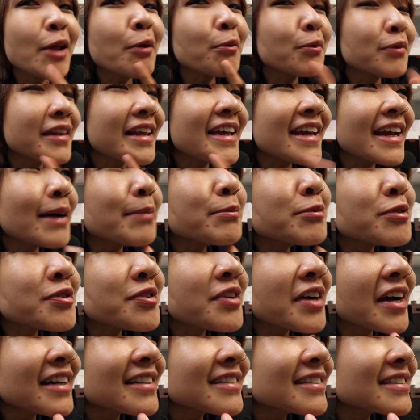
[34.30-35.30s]
I don't think I'm
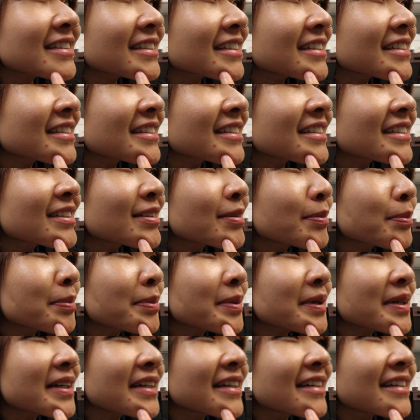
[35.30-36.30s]
stressed,
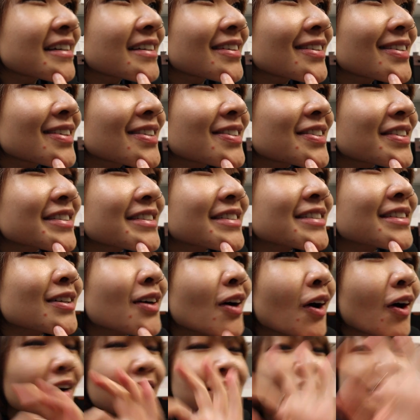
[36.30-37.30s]
but just the
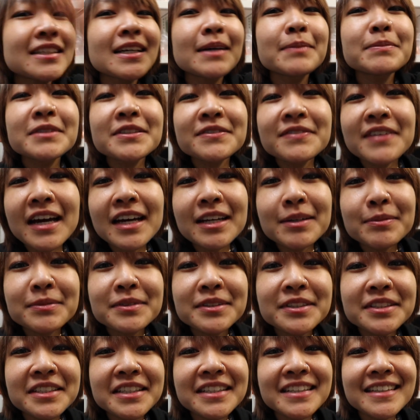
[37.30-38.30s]
concept of
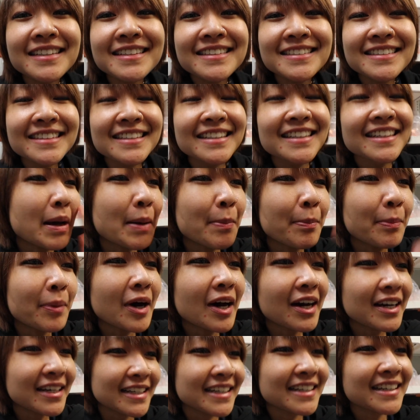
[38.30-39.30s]
animal studies, my
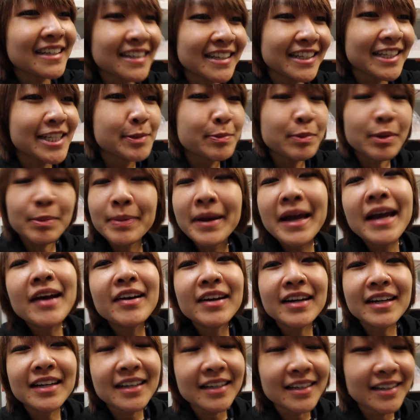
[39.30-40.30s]
body is
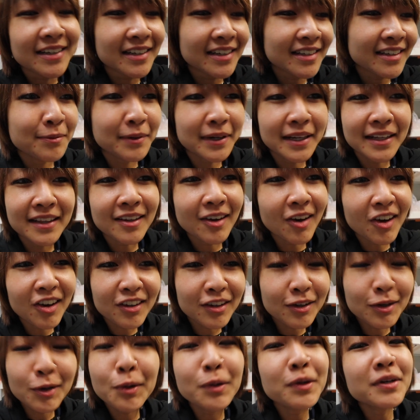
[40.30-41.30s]
preparing with
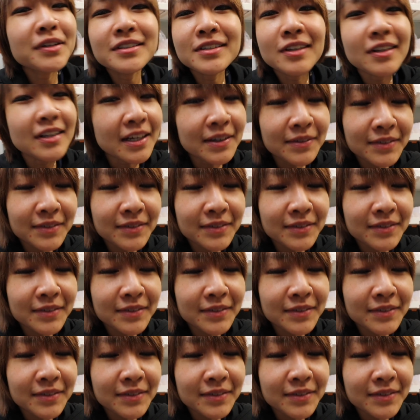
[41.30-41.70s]
all the cortisol